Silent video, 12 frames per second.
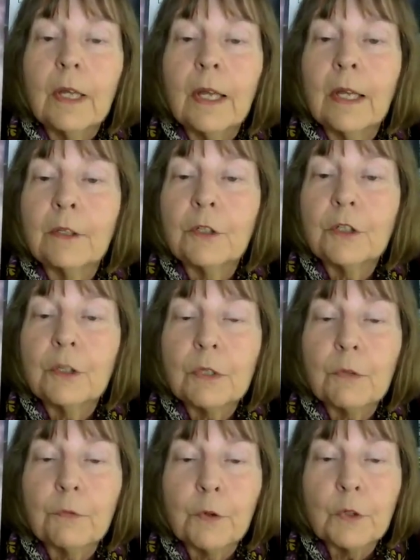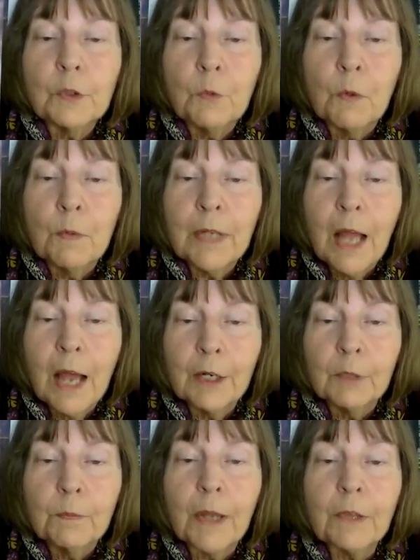and she was the first woman
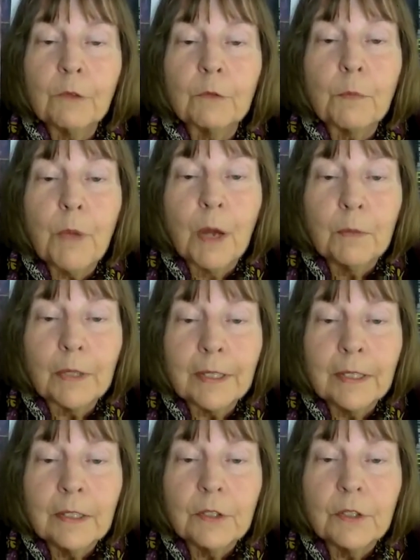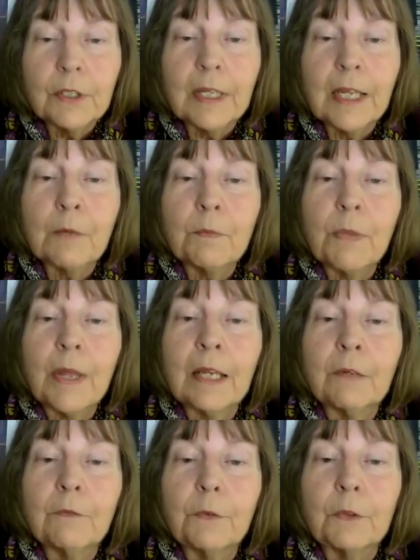hired by the Republicans to
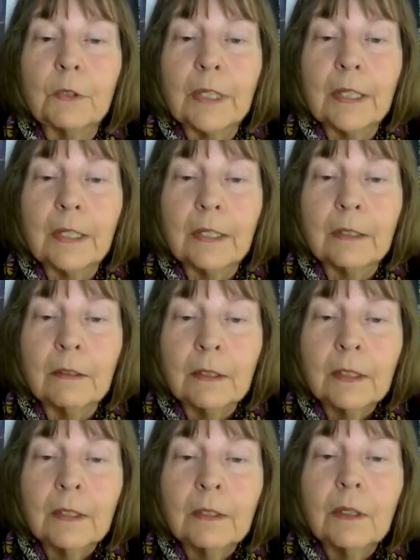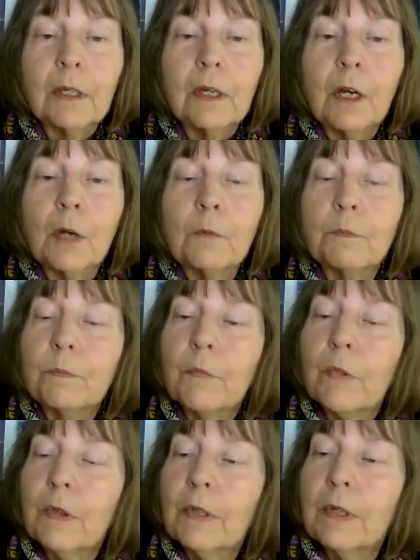campaign for Lincoln
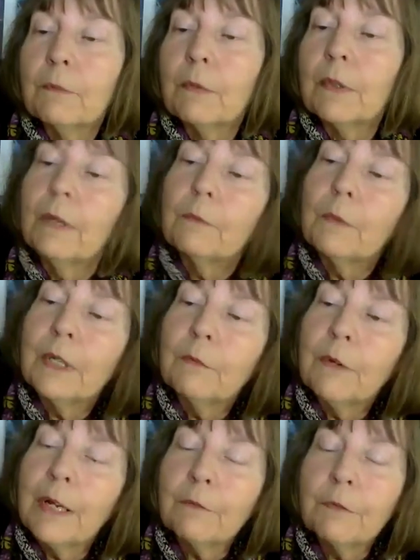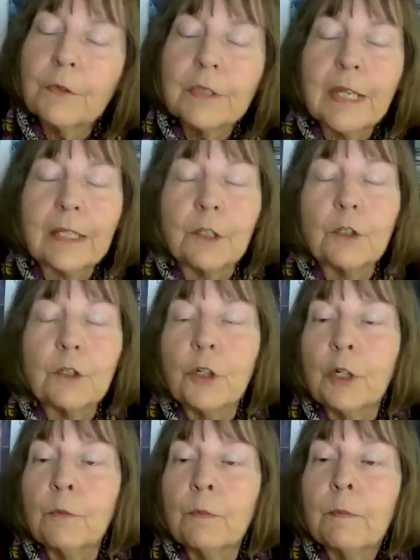and when he ran for a second
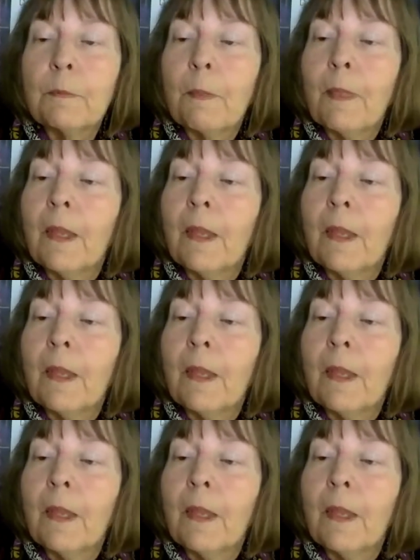term.